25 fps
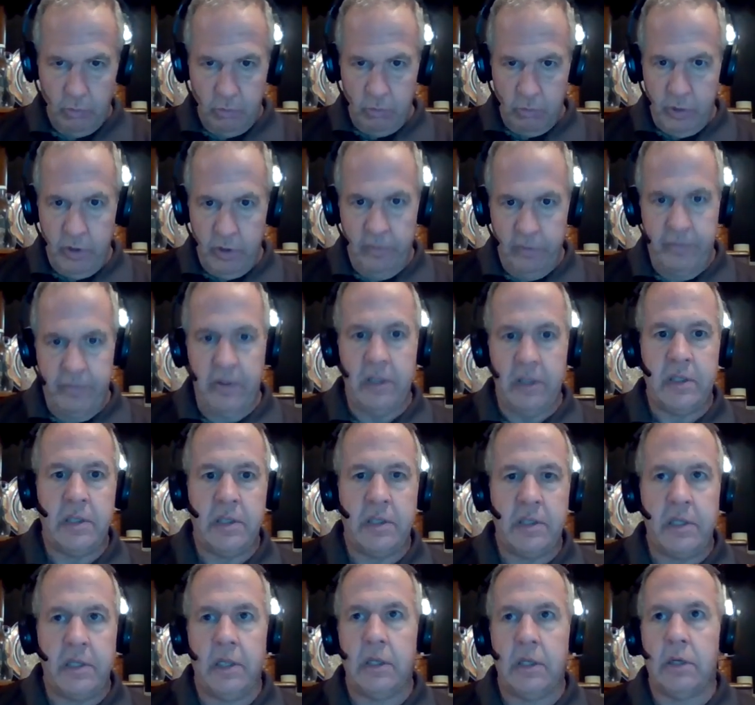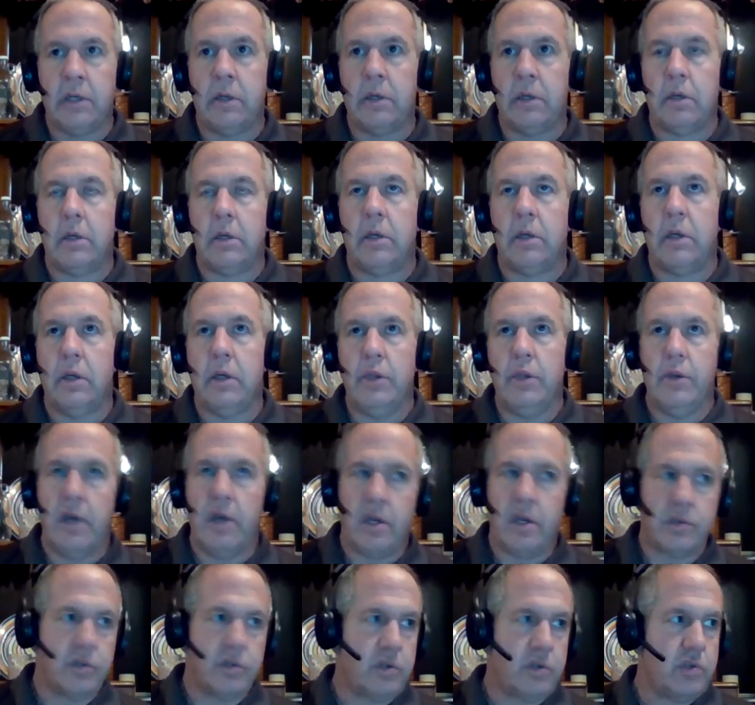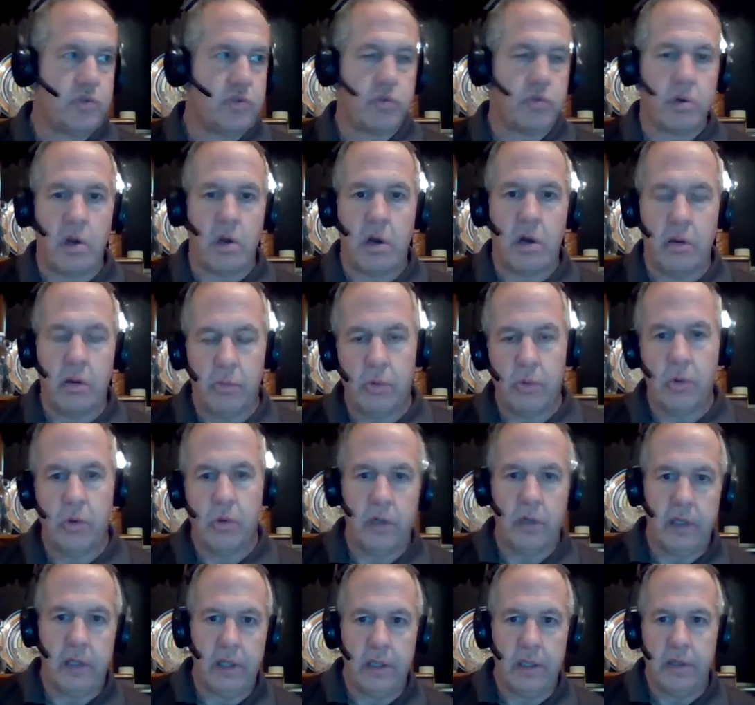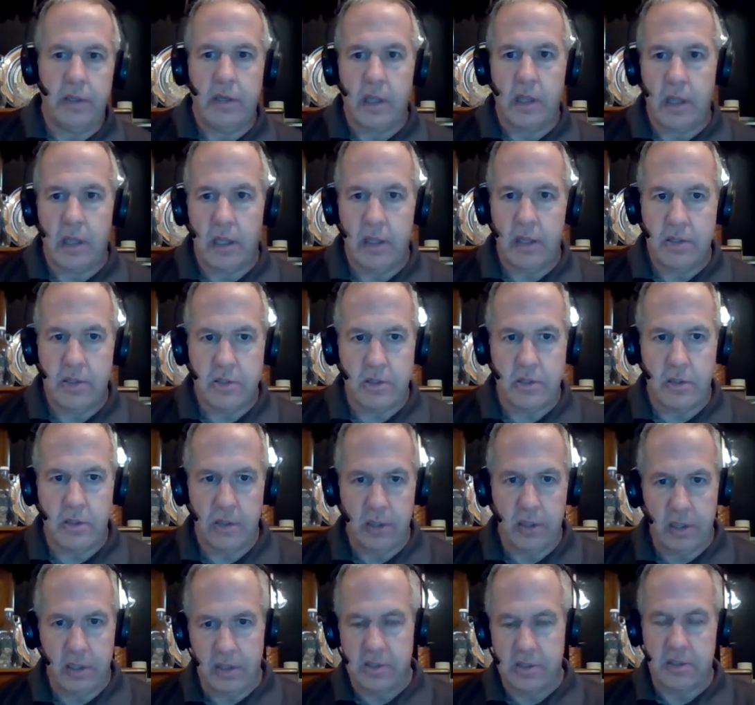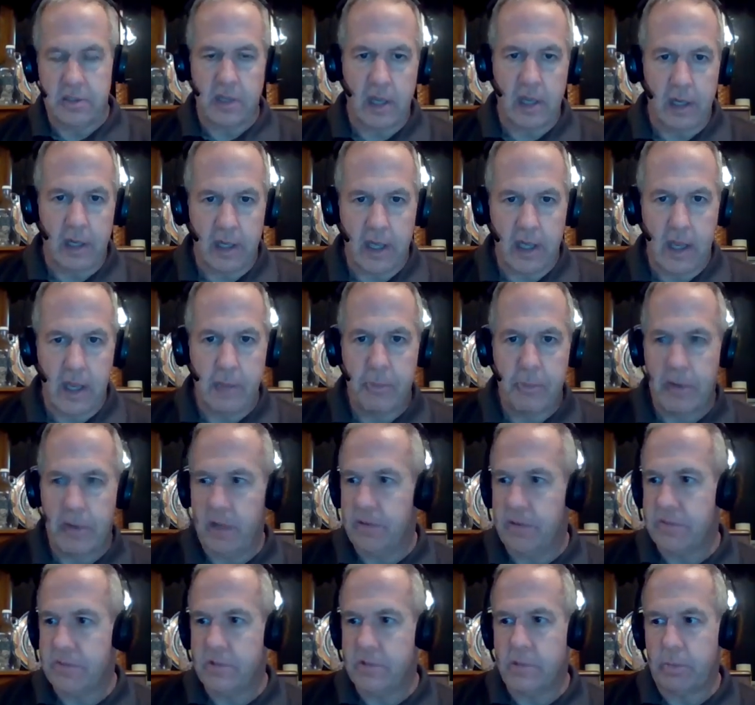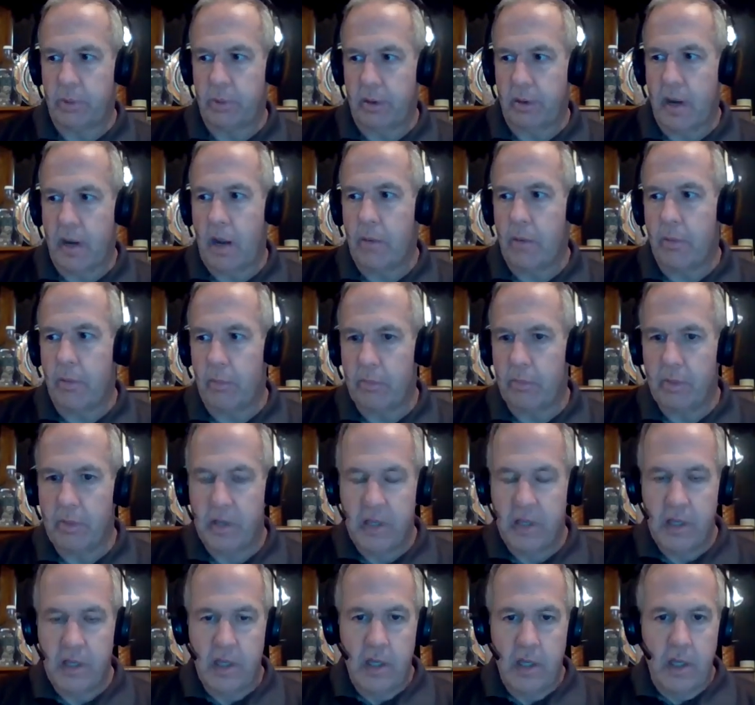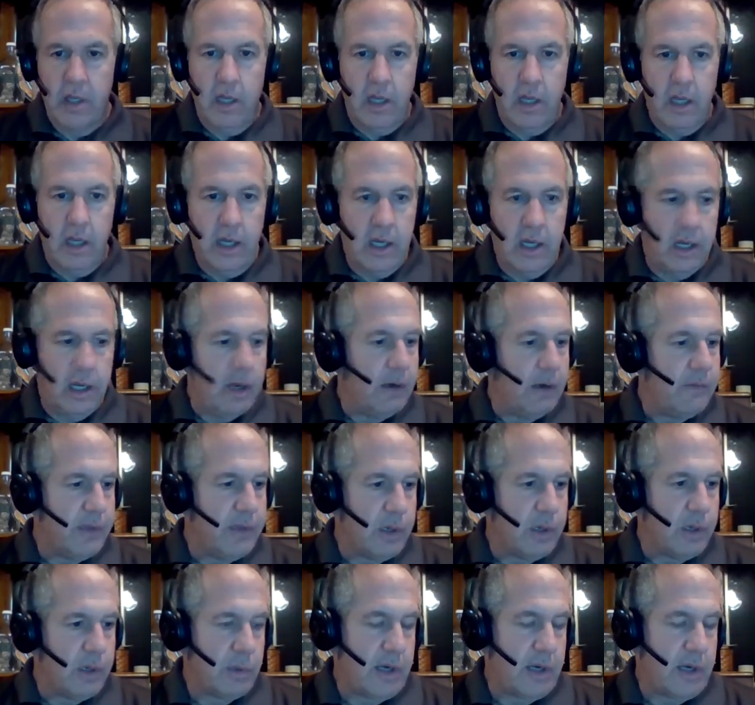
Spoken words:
you feed the deer, you actually draw more in, and so that just kind of compounds the problem that we're